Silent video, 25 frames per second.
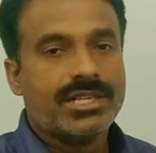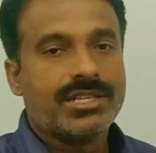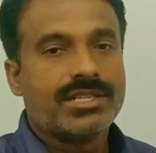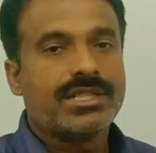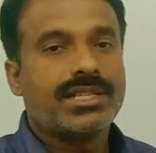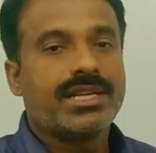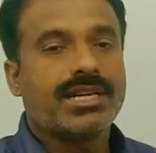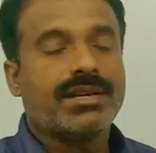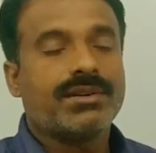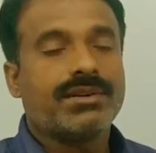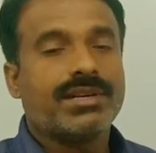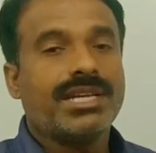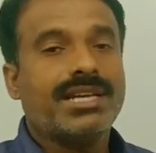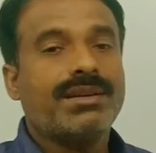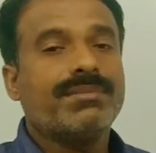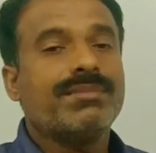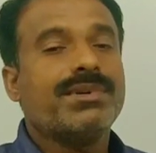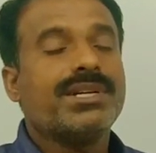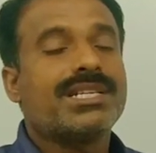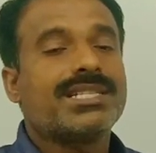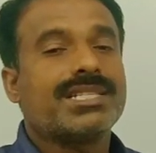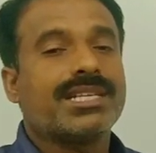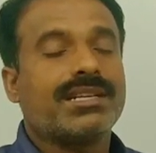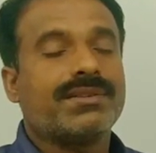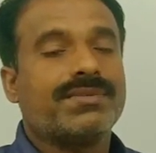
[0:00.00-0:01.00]
The name
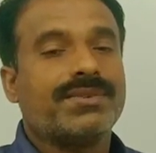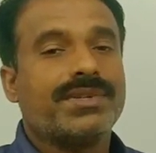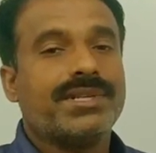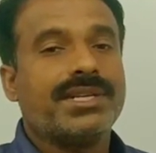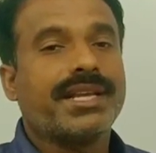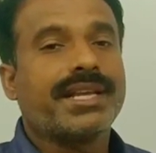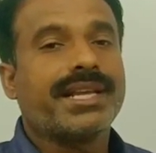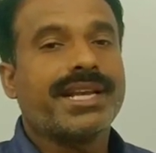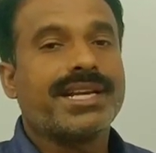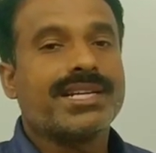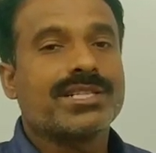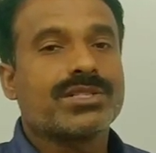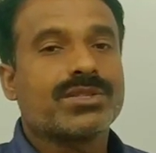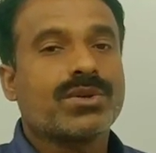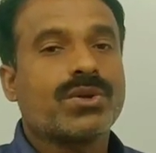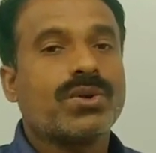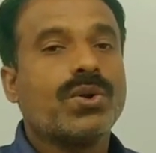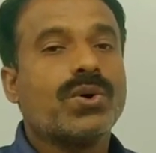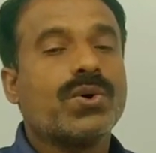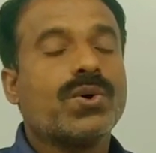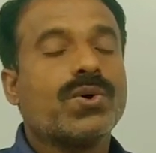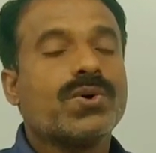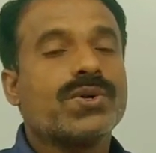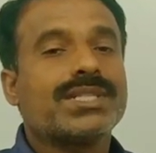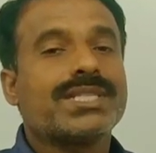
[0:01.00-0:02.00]
itself indicates
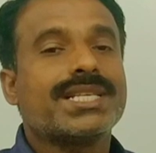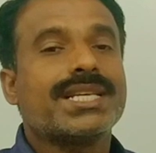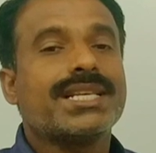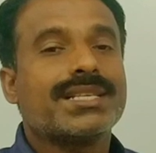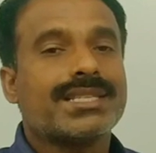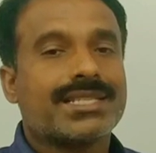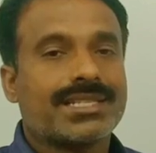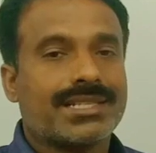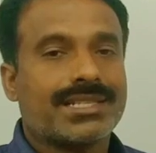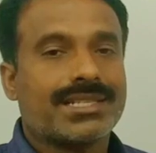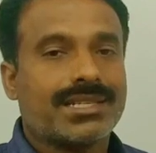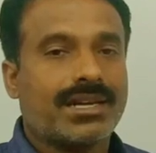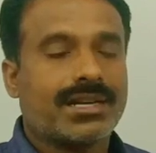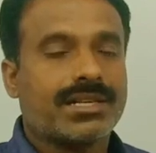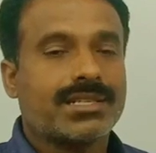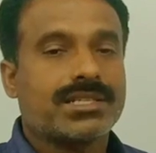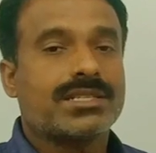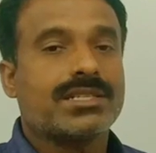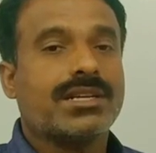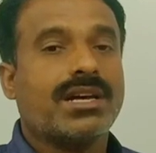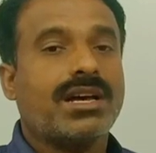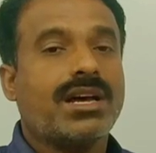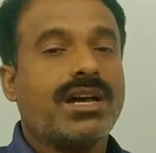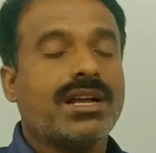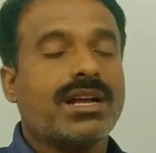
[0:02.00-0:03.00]
closing stock,
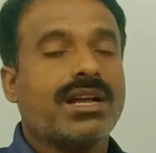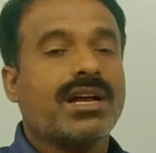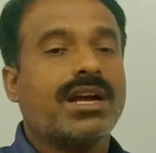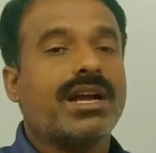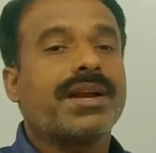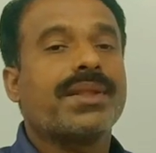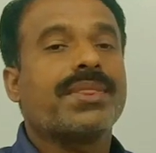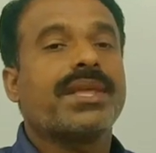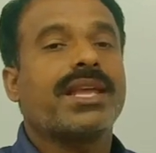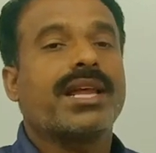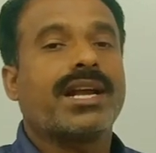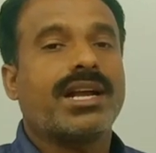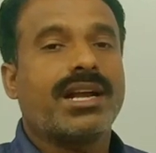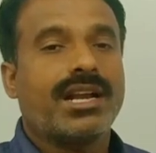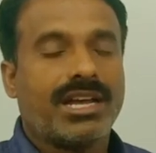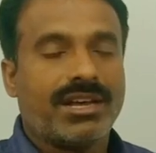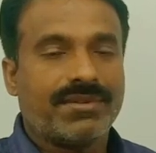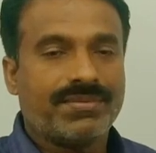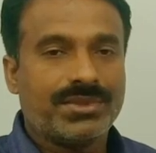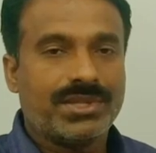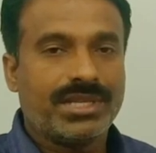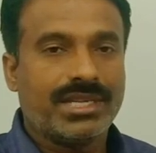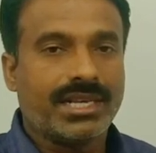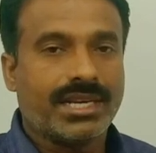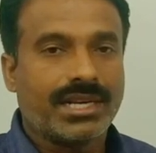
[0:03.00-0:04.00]
stock at the end
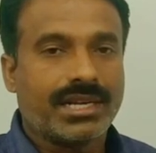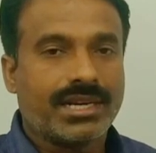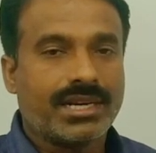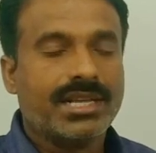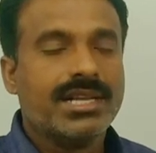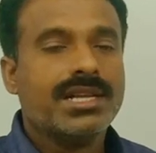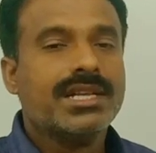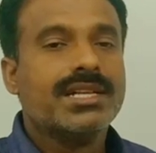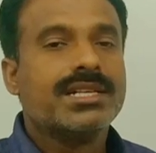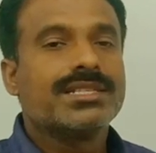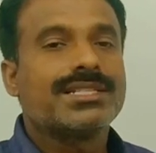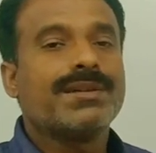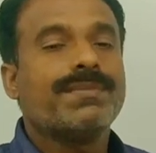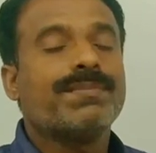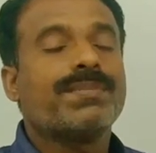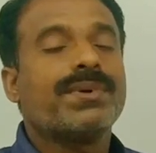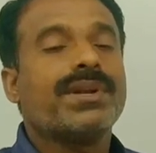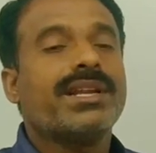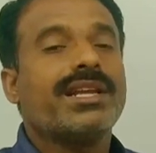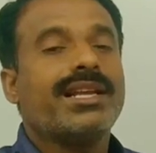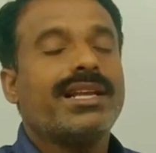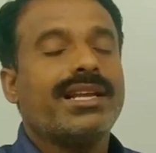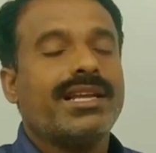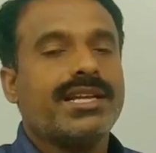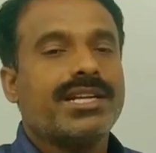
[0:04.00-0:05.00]
of the year.
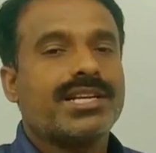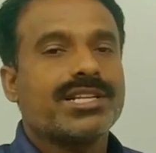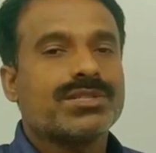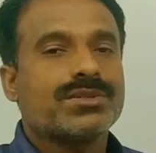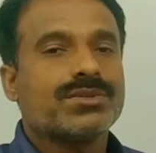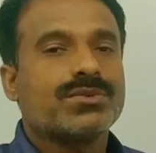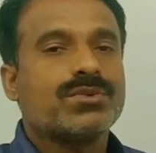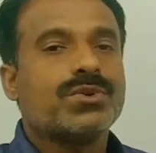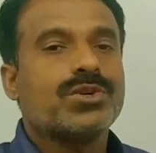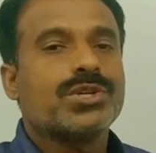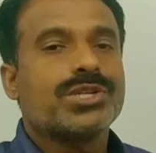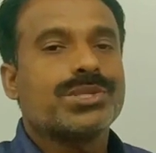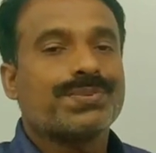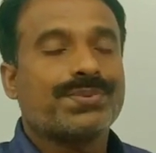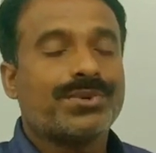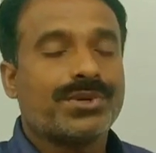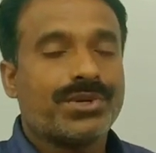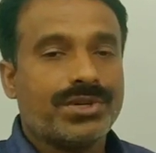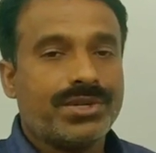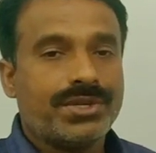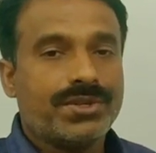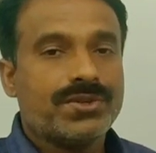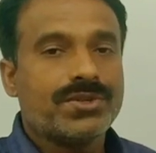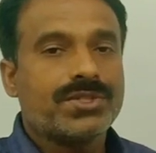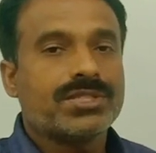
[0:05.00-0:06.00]
Simply it is goods
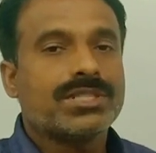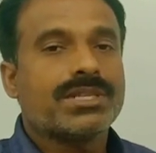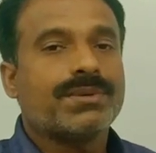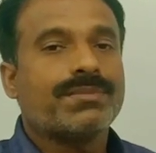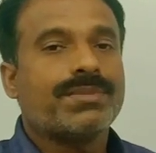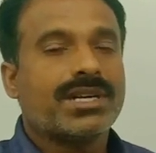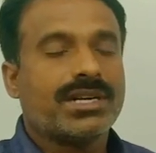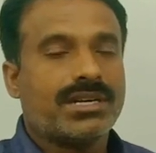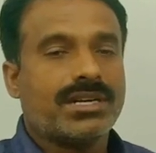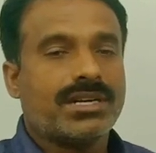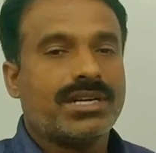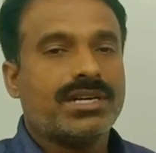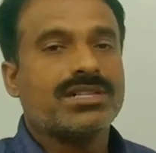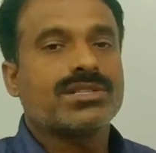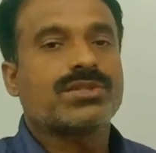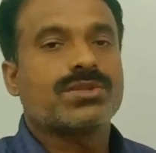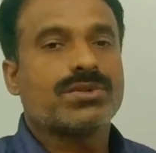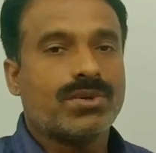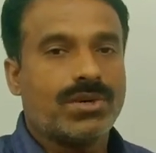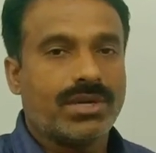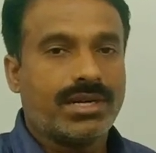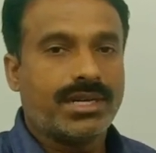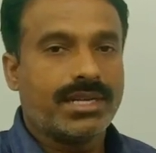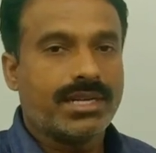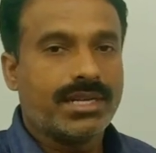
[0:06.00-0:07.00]
produced but not
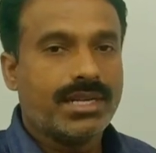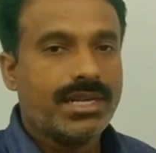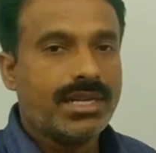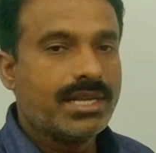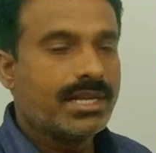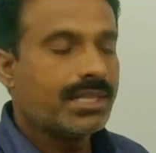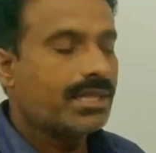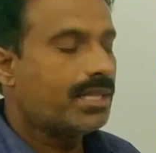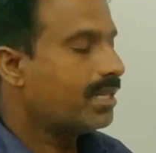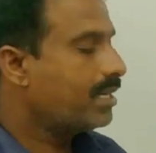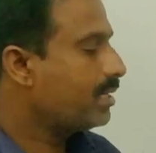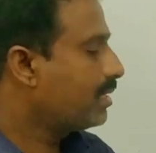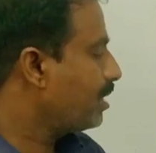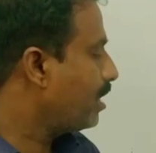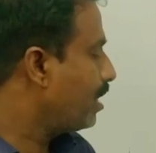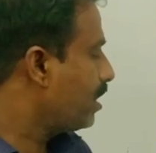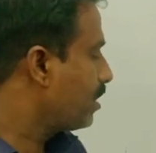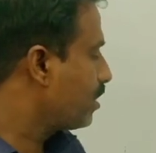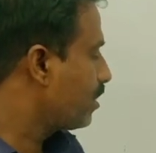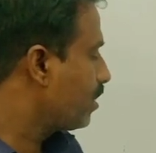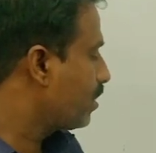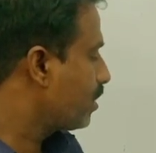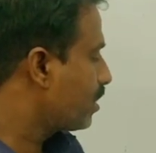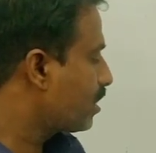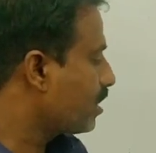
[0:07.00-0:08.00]
sold. That is
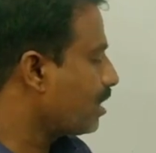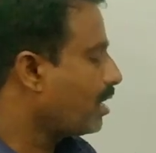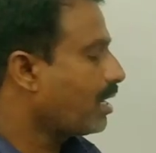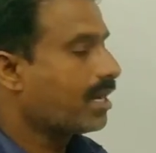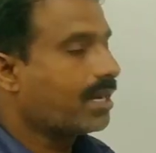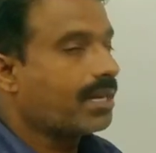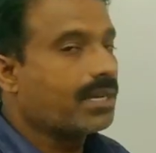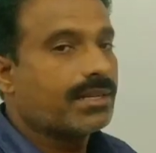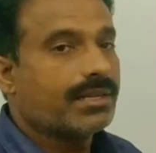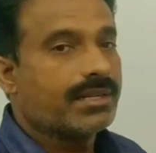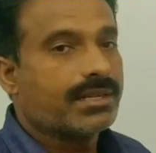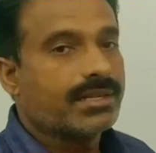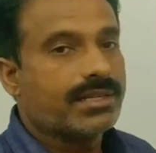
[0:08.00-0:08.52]
also a stock.